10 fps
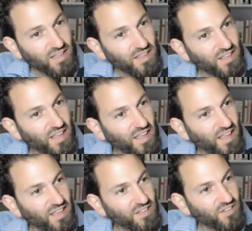
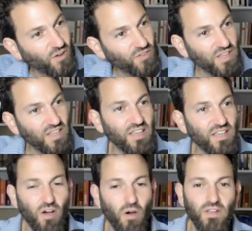you know, the
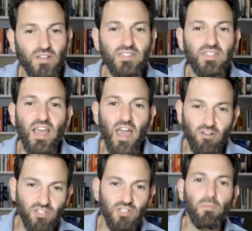ego is the
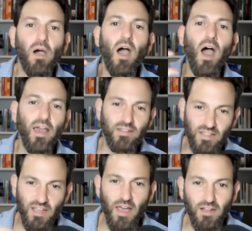energy behind
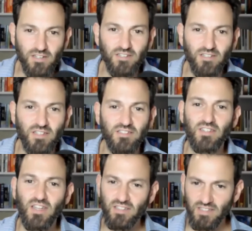the action.
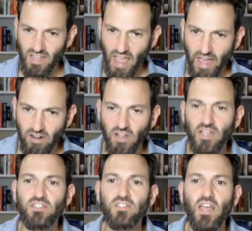It's
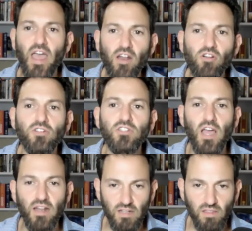an
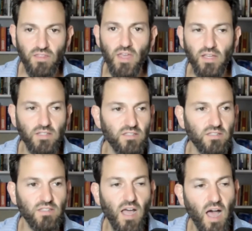energetic thing. It's
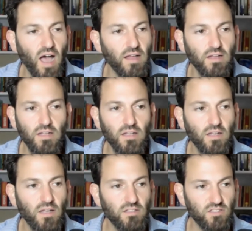not
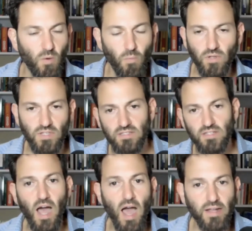someone that's
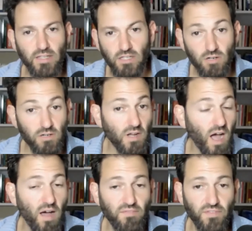cocky or
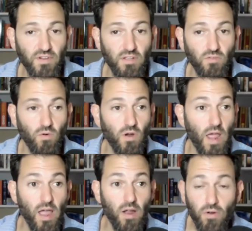confident or
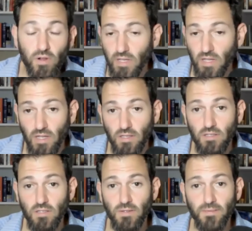arrogant.
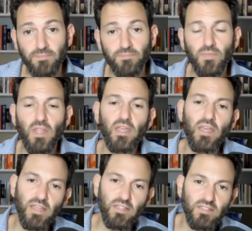
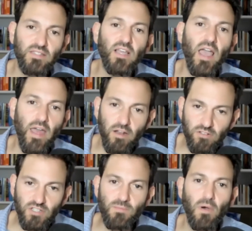It's the
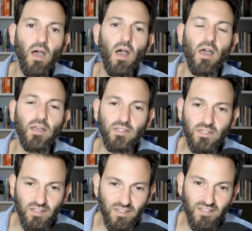energy behind
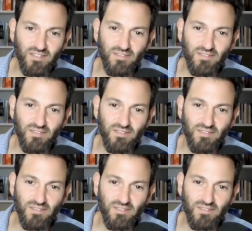it.